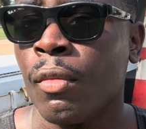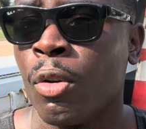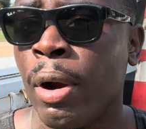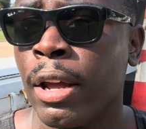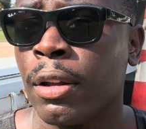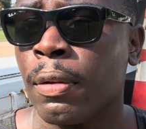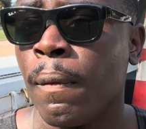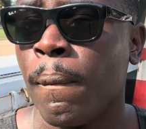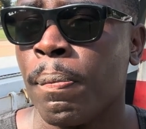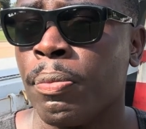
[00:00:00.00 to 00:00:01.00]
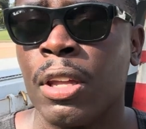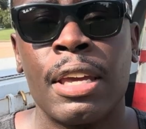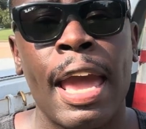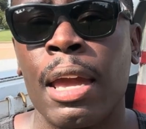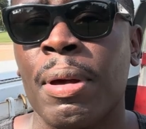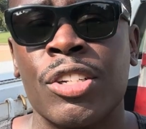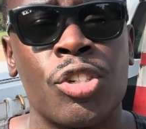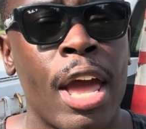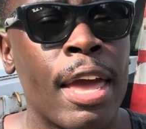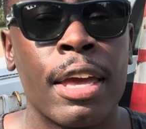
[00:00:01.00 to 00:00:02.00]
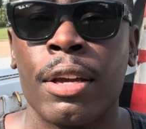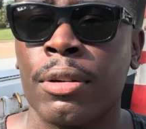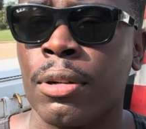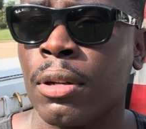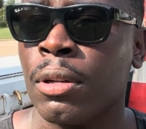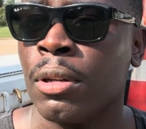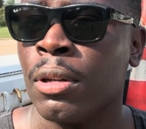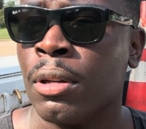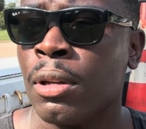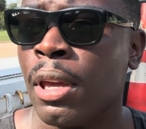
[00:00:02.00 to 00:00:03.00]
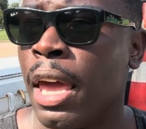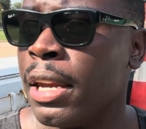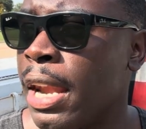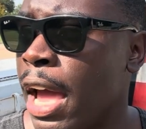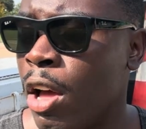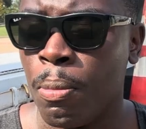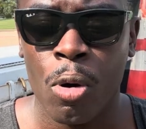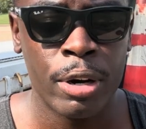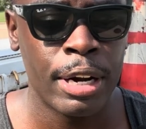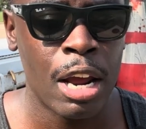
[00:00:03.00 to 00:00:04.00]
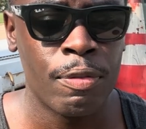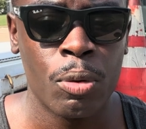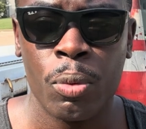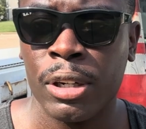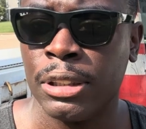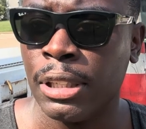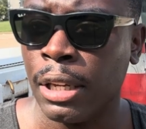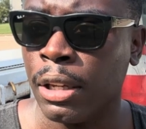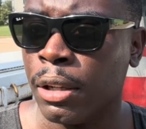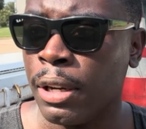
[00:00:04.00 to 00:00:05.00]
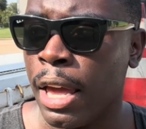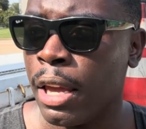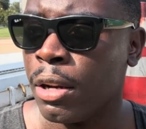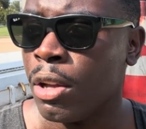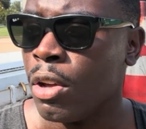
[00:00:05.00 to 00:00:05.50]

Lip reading: right? The game has changed, and now more than ever, we're seeing that.